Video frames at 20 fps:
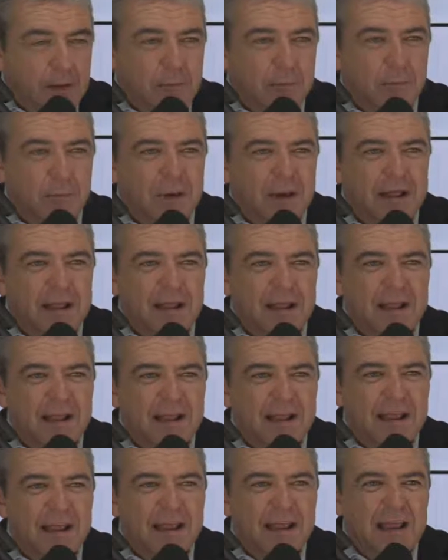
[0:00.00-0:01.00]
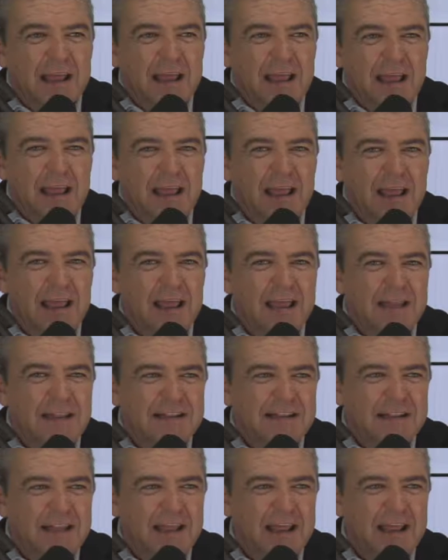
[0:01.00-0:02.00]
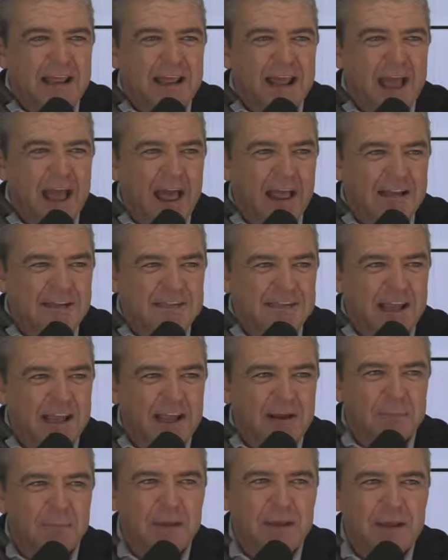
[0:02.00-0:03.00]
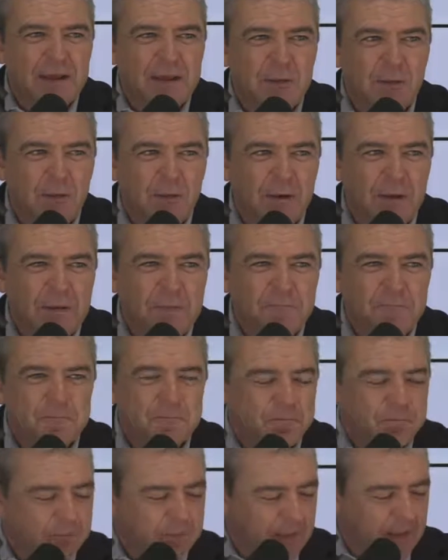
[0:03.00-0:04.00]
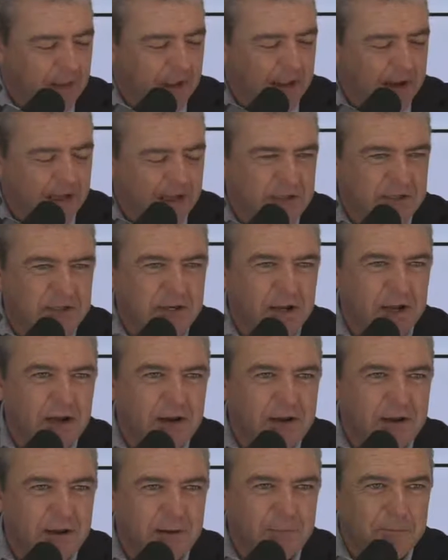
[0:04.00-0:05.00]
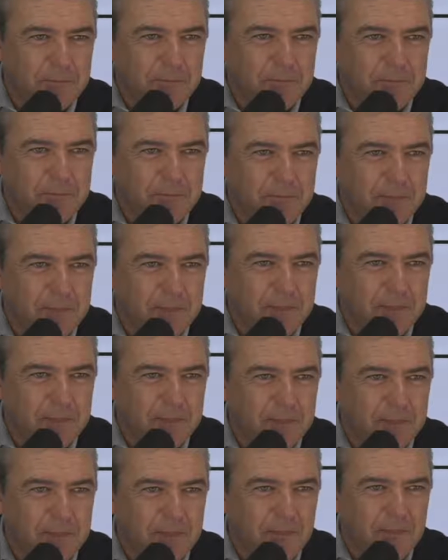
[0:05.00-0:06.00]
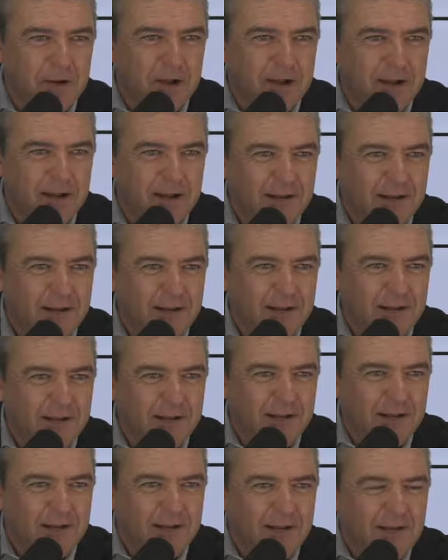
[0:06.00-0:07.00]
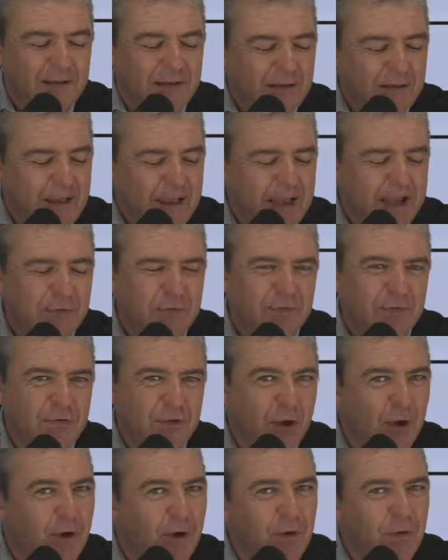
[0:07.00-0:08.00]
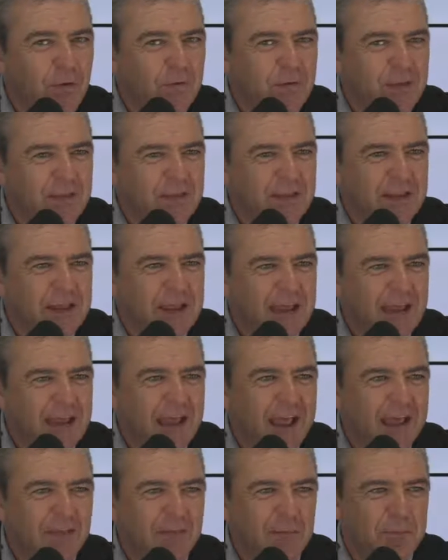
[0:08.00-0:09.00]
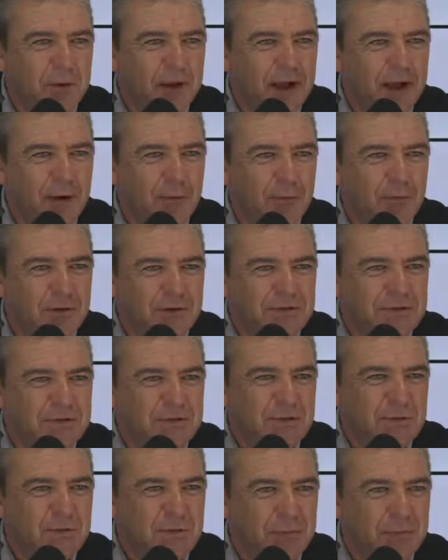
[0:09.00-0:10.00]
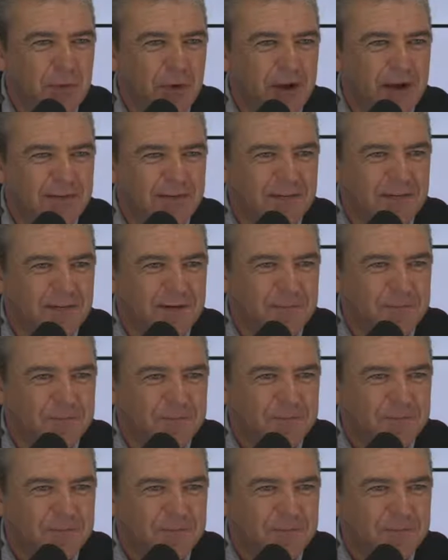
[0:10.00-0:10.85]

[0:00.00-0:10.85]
but he hashtagged Bitcoin, and it shot up. Right? He saw that he had the power to shoot the price up.